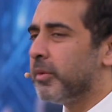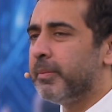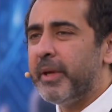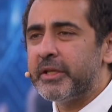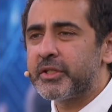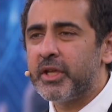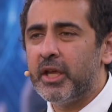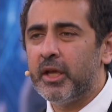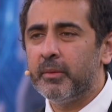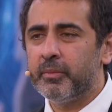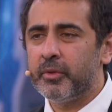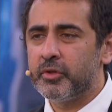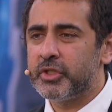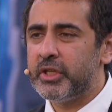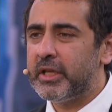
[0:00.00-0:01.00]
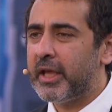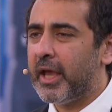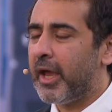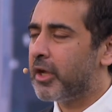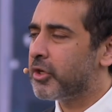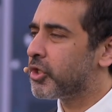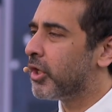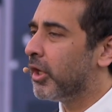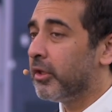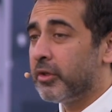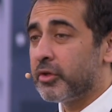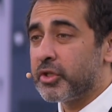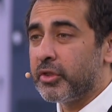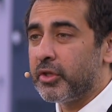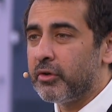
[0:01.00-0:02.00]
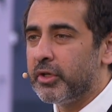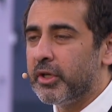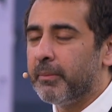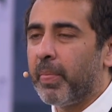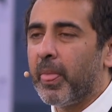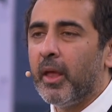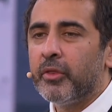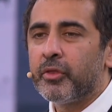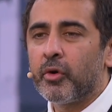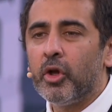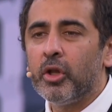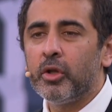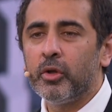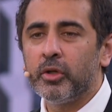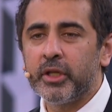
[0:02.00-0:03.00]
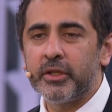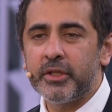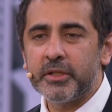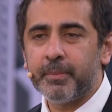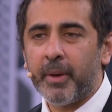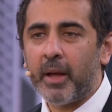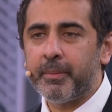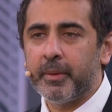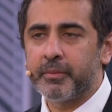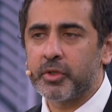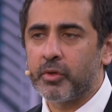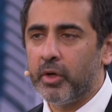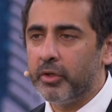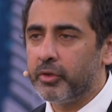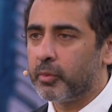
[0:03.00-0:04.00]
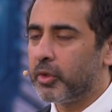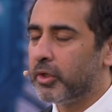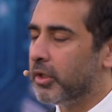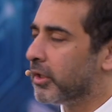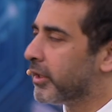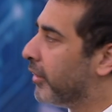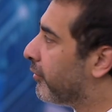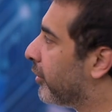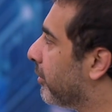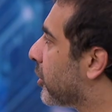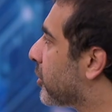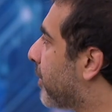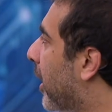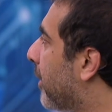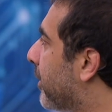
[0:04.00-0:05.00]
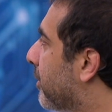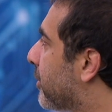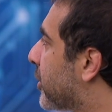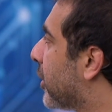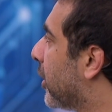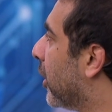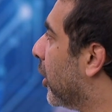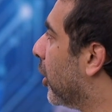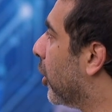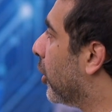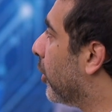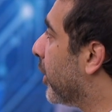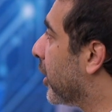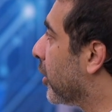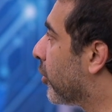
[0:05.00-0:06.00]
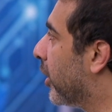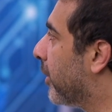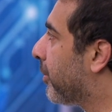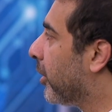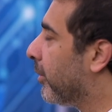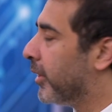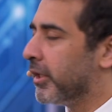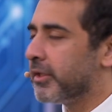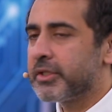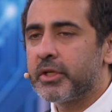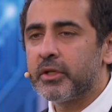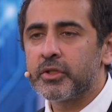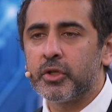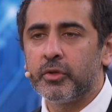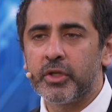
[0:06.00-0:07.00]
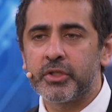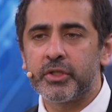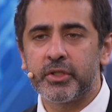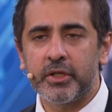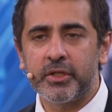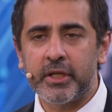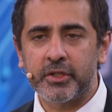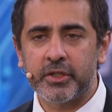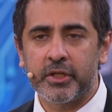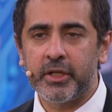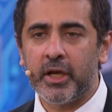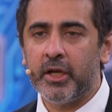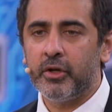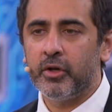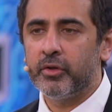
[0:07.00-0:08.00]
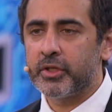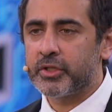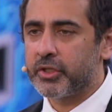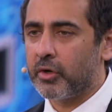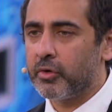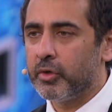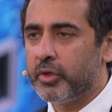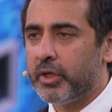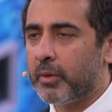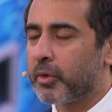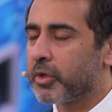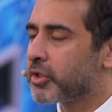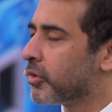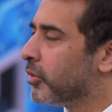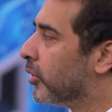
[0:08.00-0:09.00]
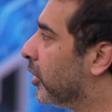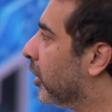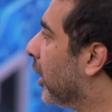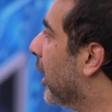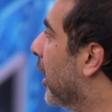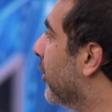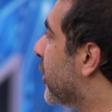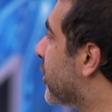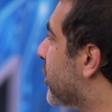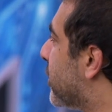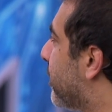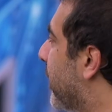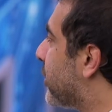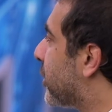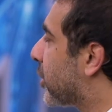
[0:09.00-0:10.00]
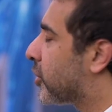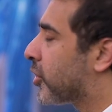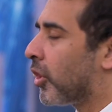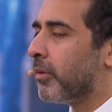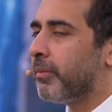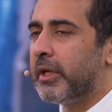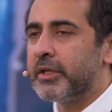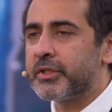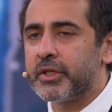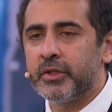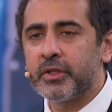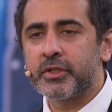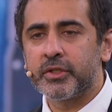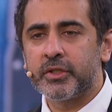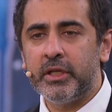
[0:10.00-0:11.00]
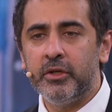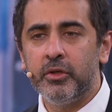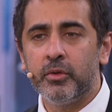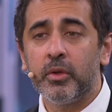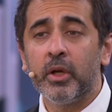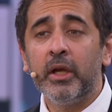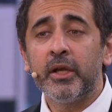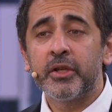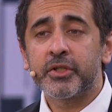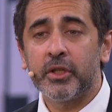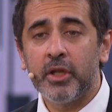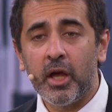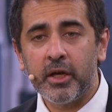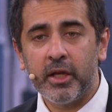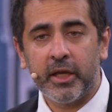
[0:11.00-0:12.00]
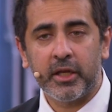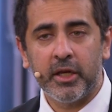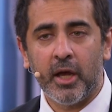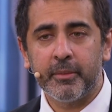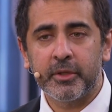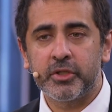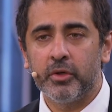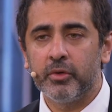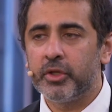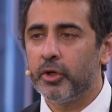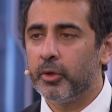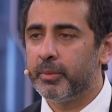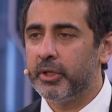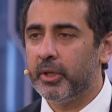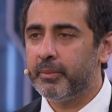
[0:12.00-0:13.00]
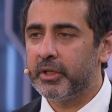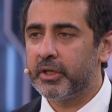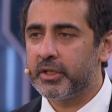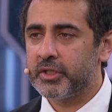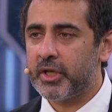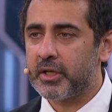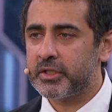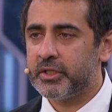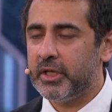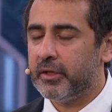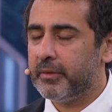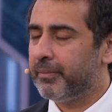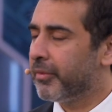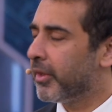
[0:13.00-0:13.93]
with Basecamp. There's Zcash. There's Ethereum. They're all holding these pop-ups around the world. And from those pop-ups, we can create permanence. So this is the Tesla Diner, this is our own network school, this is SpaceX Starbase, and this is the new Solana economic zone that opened up in Kazakhstan.